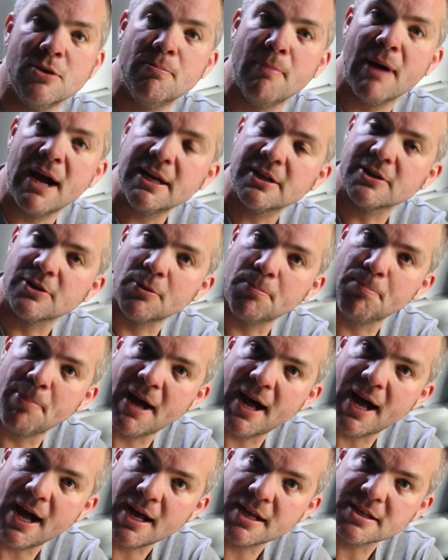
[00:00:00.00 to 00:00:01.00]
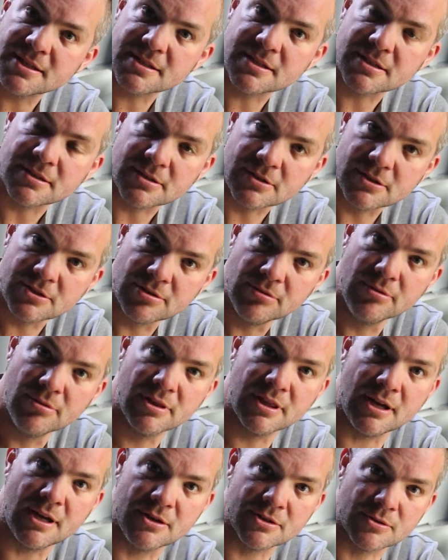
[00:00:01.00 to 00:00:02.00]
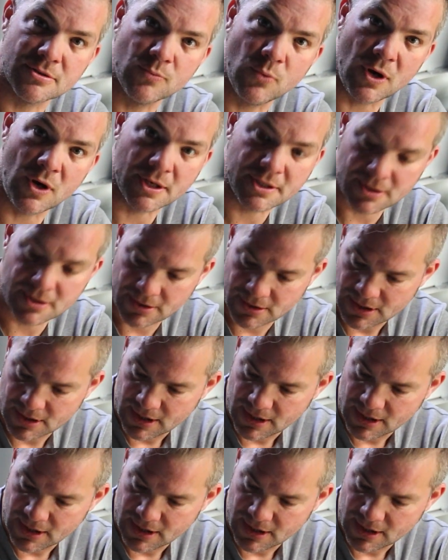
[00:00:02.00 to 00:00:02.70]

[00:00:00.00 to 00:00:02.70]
might go past 2000 watt,